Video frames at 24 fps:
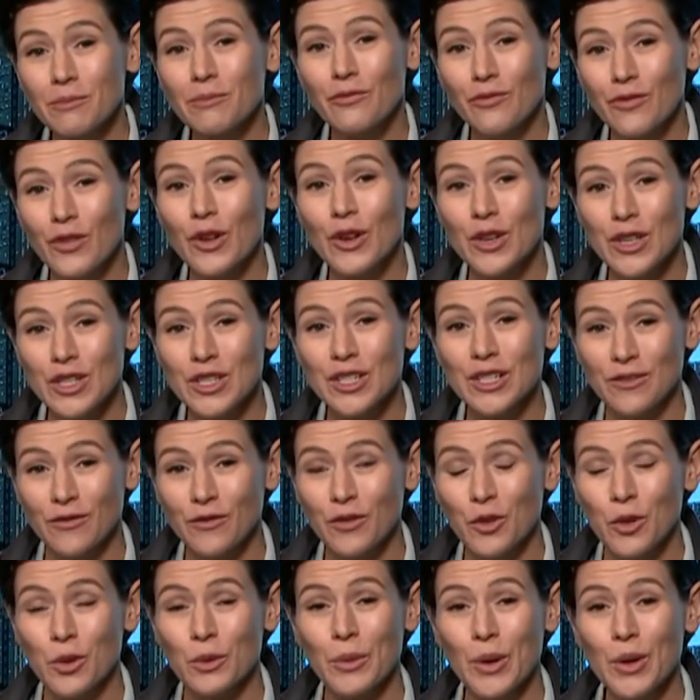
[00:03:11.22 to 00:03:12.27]
first and
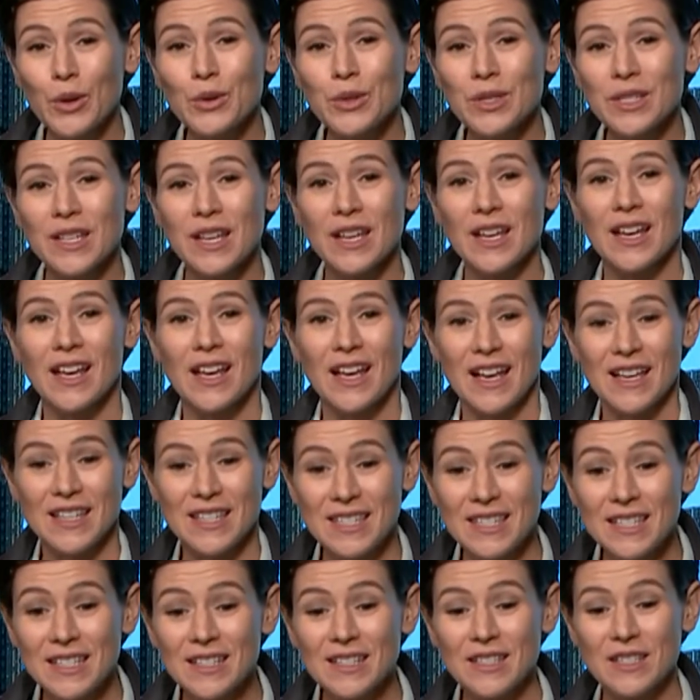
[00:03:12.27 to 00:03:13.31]
foremost, a
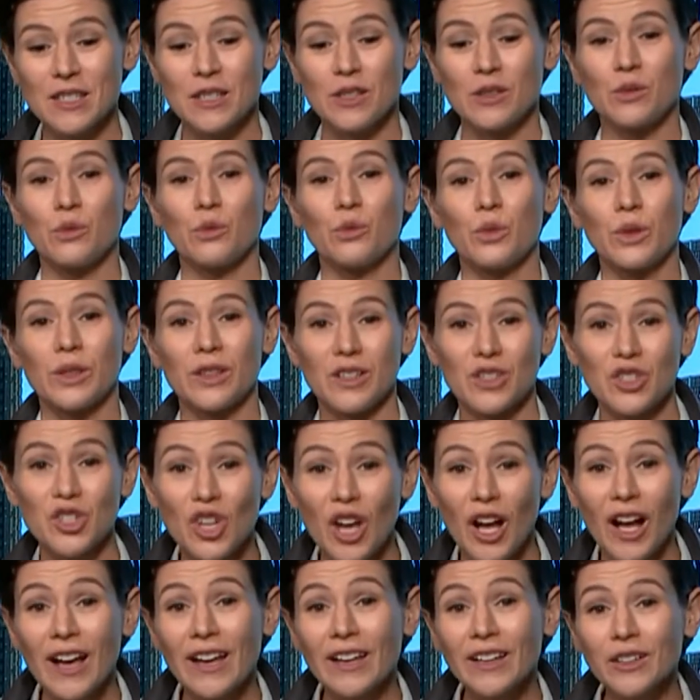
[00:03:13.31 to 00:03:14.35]
citizen with a
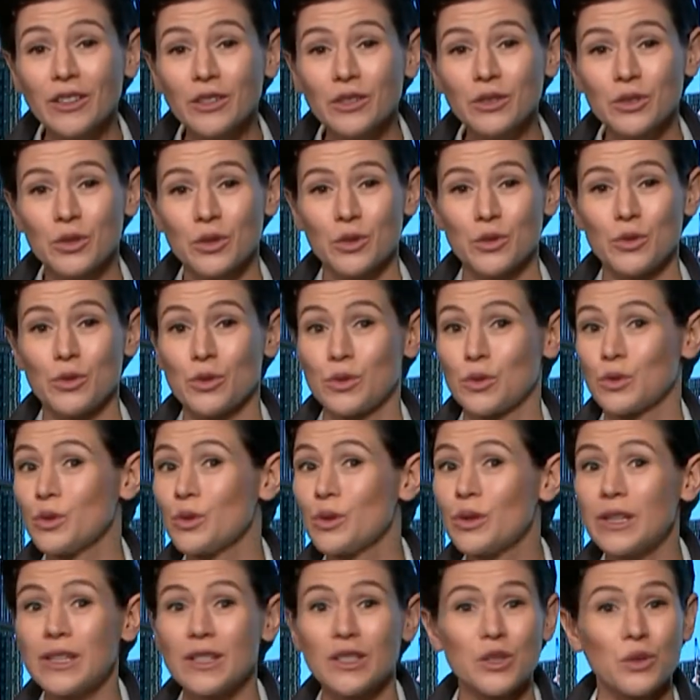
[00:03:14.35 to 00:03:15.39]
child who's
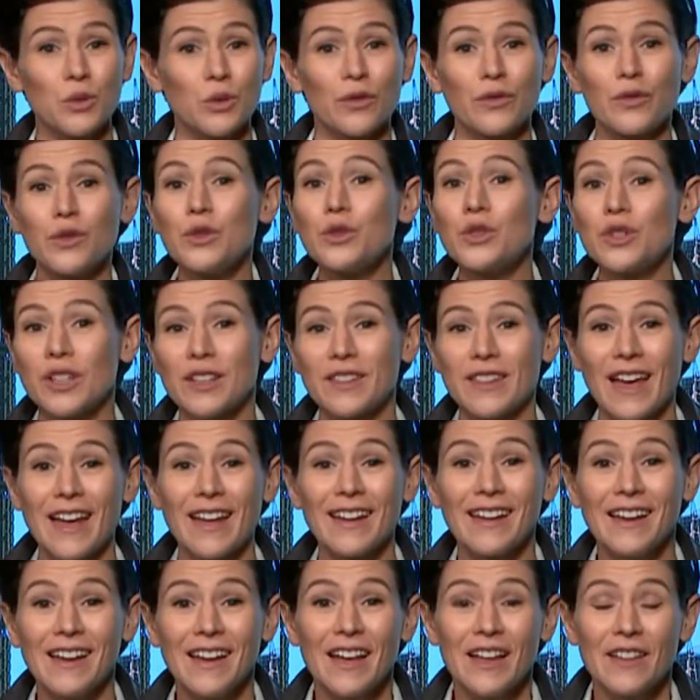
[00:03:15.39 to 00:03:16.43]
looking to a future that,
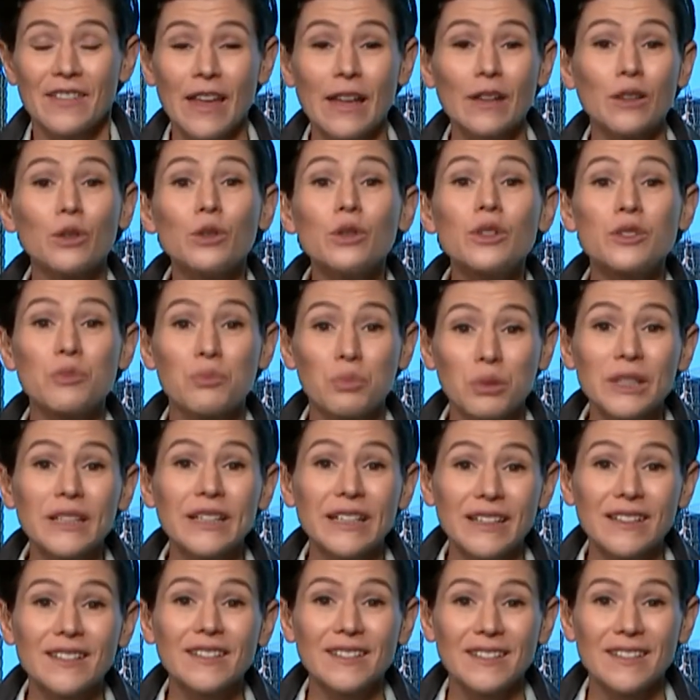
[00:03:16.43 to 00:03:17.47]
that looks
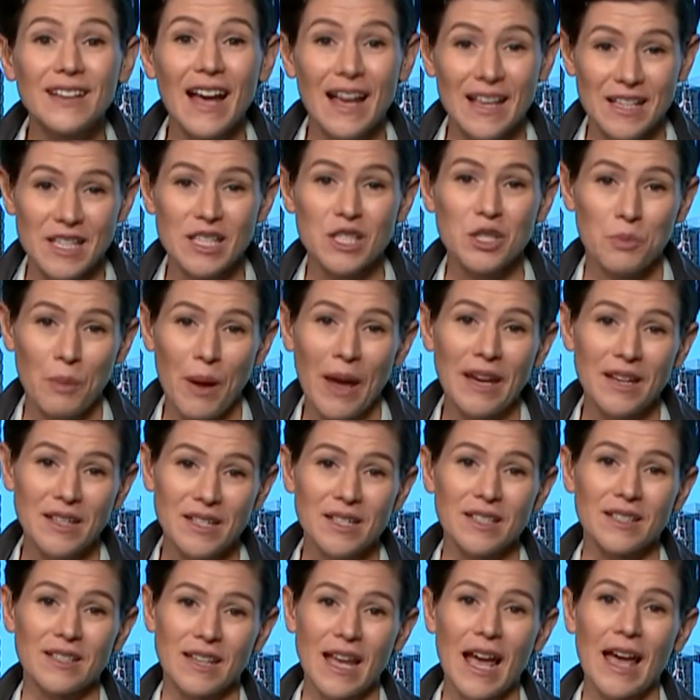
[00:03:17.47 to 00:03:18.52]
bleak as it's
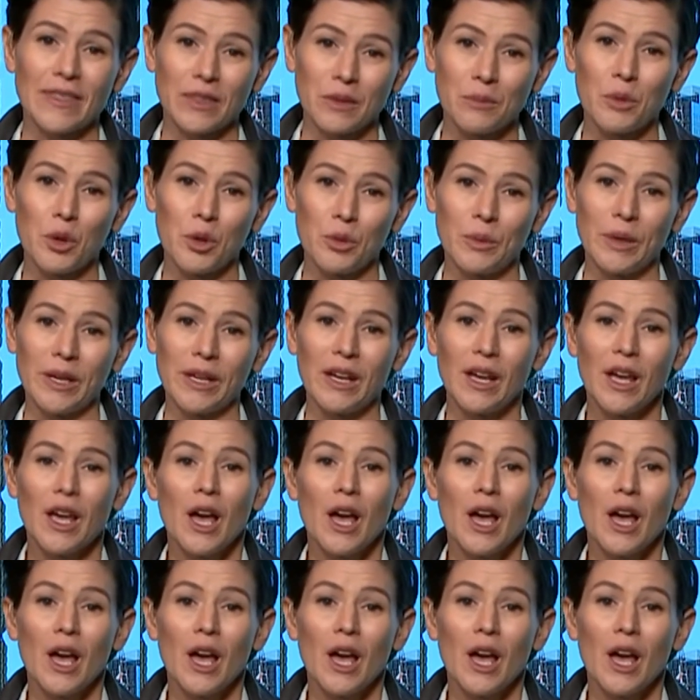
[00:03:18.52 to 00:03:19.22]
painted at the moment.